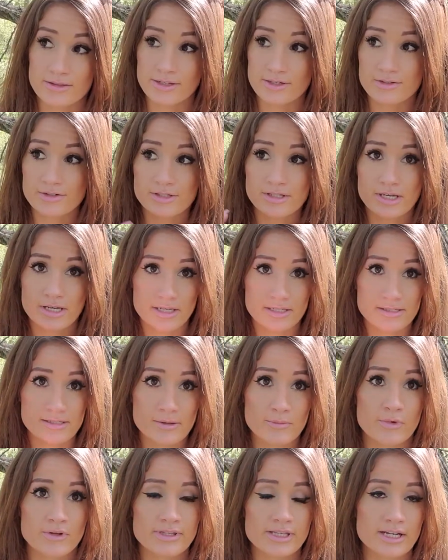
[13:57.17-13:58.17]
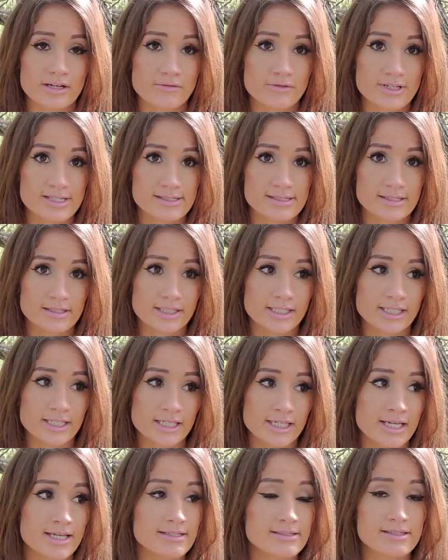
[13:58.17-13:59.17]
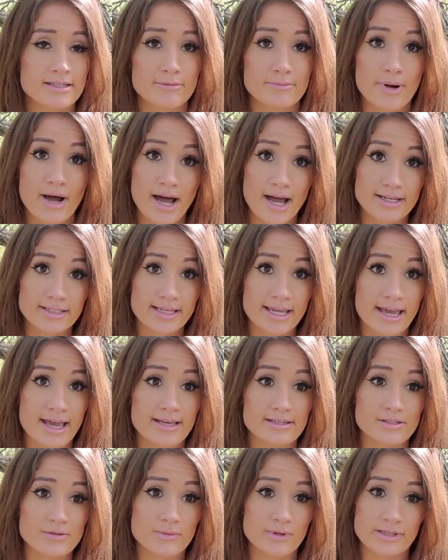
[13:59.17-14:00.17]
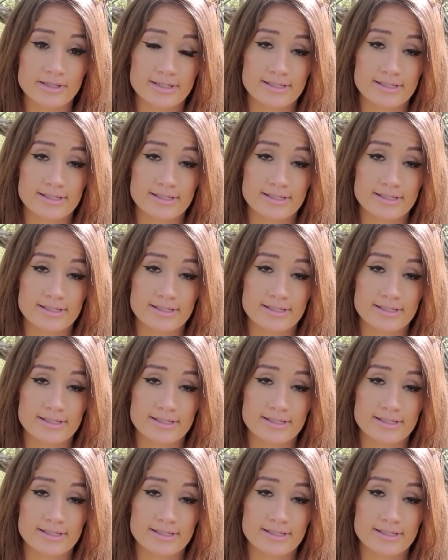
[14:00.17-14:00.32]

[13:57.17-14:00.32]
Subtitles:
There's someone that I recently did a podcast with.